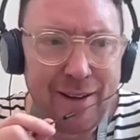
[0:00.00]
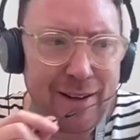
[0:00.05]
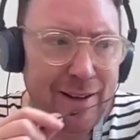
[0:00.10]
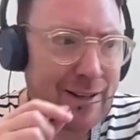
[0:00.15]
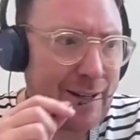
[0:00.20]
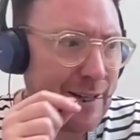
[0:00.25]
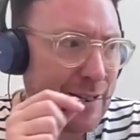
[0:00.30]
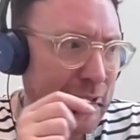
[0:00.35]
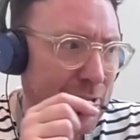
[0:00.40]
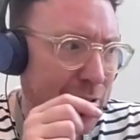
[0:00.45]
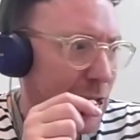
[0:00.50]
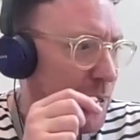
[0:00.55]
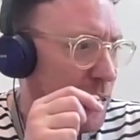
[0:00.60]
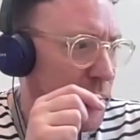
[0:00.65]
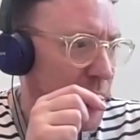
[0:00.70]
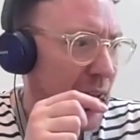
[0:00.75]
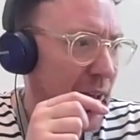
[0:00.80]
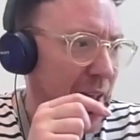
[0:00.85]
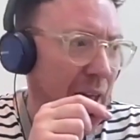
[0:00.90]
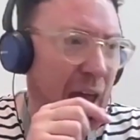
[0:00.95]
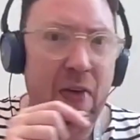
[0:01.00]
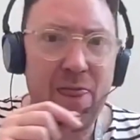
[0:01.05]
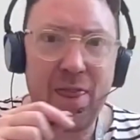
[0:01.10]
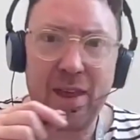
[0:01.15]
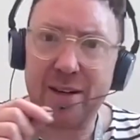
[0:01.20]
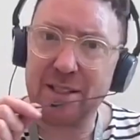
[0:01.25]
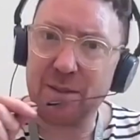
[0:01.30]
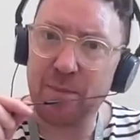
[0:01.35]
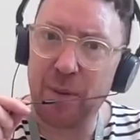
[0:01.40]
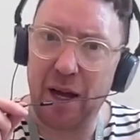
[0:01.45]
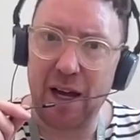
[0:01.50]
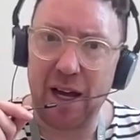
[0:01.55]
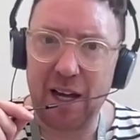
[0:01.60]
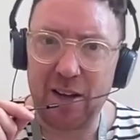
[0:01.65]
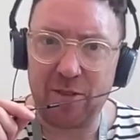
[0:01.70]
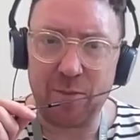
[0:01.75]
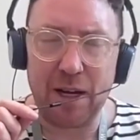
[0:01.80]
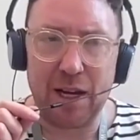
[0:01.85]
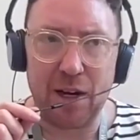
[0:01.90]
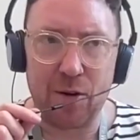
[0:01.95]
And then as part
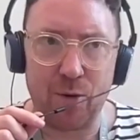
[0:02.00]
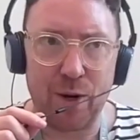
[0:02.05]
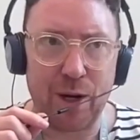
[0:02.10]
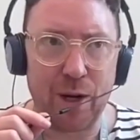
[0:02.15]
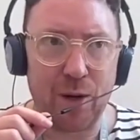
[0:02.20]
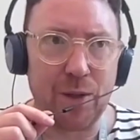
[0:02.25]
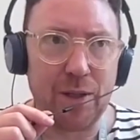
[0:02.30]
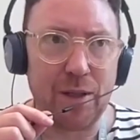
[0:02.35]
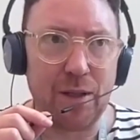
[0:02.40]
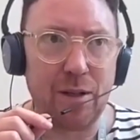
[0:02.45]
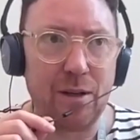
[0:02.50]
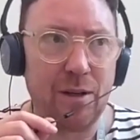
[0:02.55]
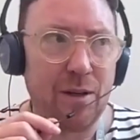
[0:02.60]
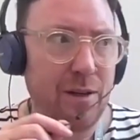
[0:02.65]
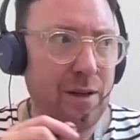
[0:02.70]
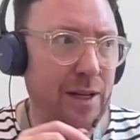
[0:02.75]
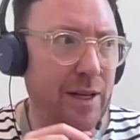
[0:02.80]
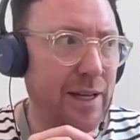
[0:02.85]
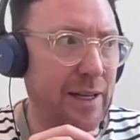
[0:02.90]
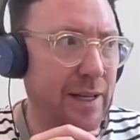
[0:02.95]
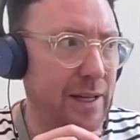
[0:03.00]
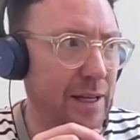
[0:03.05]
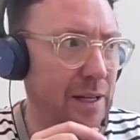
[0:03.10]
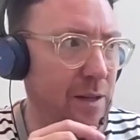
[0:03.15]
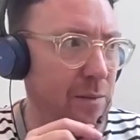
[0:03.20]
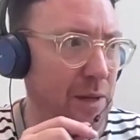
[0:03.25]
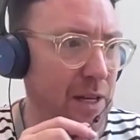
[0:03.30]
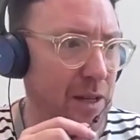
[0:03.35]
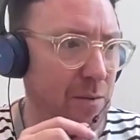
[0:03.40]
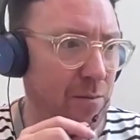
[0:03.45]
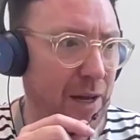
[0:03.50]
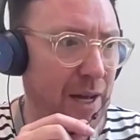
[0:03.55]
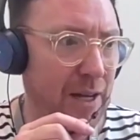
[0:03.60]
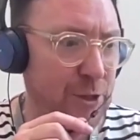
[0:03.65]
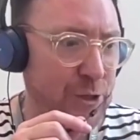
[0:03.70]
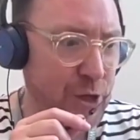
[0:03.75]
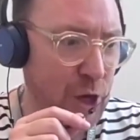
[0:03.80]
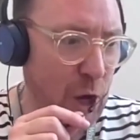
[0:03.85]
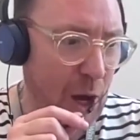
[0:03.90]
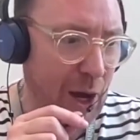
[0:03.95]
of my role in my
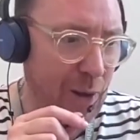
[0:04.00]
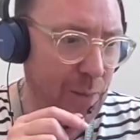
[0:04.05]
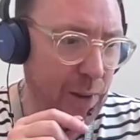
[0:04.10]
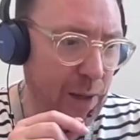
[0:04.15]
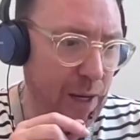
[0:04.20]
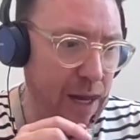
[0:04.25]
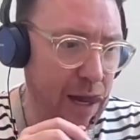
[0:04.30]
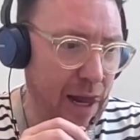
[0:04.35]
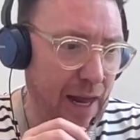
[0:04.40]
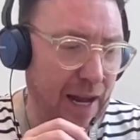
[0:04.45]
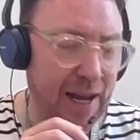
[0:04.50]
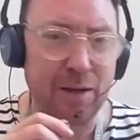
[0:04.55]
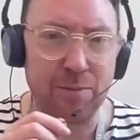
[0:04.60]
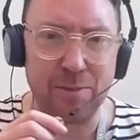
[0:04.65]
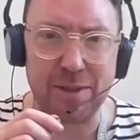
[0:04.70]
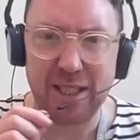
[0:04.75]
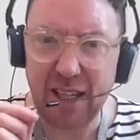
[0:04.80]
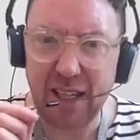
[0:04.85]
job, I am